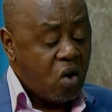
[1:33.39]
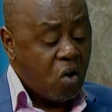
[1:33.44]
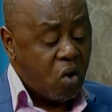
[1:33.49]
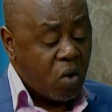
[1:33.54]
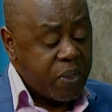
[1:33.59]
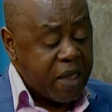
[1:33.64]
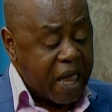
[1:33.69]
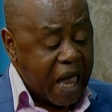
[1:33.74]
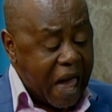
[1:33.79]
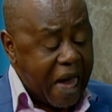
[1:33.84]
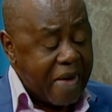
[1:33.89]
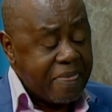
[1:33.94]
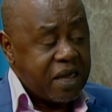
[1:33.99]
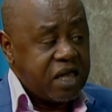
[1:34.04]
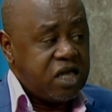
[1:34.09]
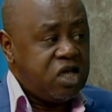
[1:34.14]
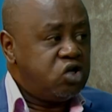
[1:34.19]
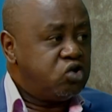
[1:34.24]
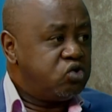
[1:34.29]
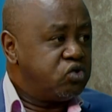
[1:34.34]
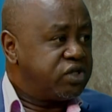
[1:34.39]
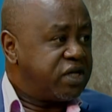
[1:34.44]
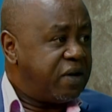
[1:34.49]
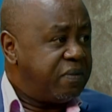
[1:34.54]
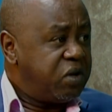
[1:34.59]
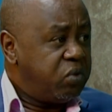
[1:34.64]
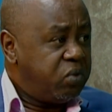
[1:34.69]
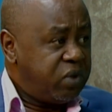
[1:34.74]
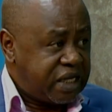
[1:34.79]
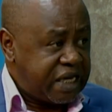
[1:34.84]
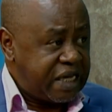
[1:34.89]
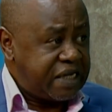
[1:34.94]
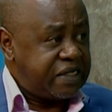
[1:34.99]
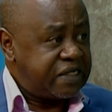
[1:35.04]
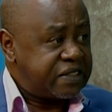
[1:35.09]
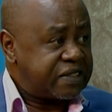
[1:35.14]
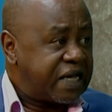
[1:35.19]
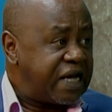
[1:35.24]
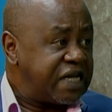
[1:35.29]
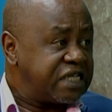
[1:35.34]
On the other issues, I mean, we can
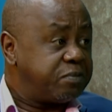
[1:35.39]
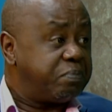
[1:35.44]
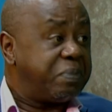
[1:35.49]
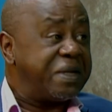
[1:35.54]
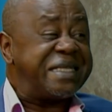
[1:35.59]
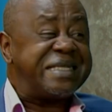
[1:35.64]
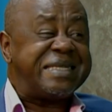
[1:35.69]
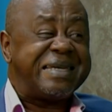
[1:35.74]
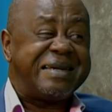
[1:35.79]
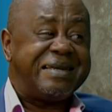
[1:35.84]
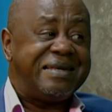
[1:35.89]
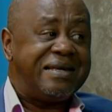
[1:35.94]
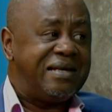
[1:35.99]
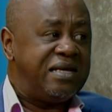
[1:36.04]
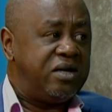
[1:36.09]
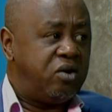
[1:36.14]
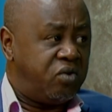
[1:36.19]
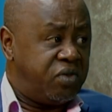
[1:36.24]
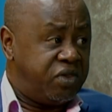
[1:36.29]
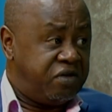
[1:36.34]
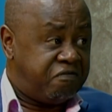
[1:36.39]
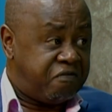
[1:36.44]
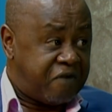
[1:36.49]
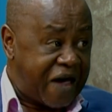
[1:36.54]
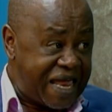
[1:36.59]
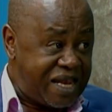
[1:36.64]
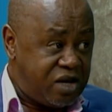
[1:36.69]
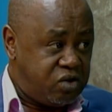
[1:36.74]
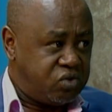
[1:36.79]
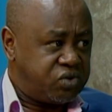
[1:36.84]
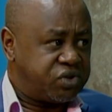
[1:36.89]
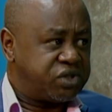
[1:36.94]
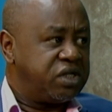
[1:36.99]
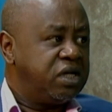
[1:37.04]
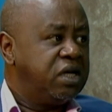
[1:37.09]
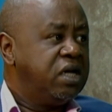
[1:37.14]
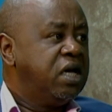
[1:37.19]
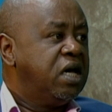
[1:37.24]
discuss, particularly on the values,